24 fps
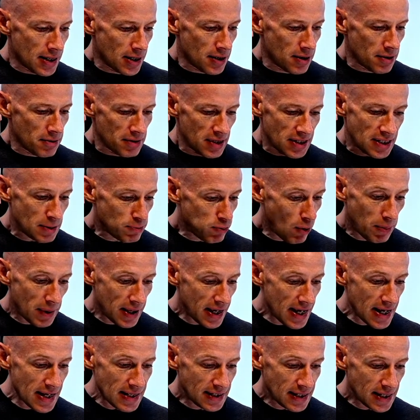This is probably
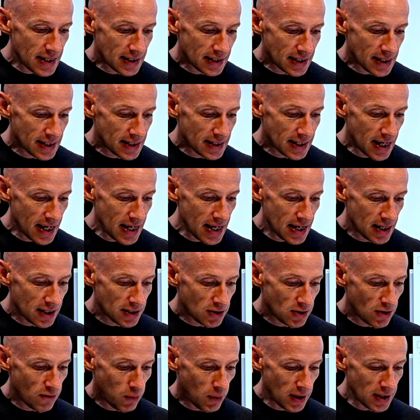easiest to see.
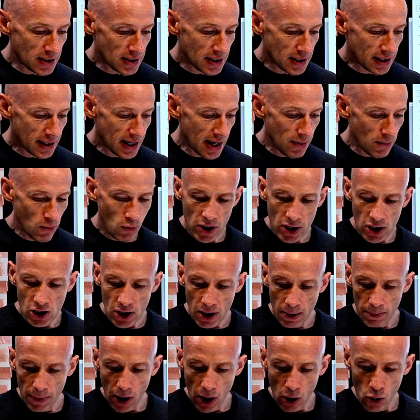So if once again we
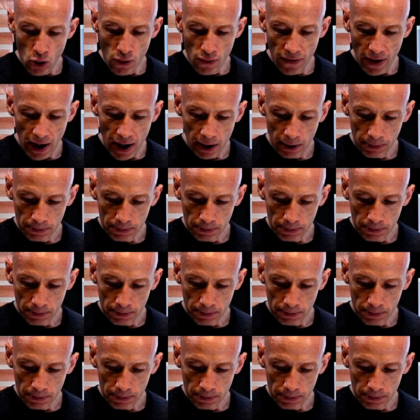jump over,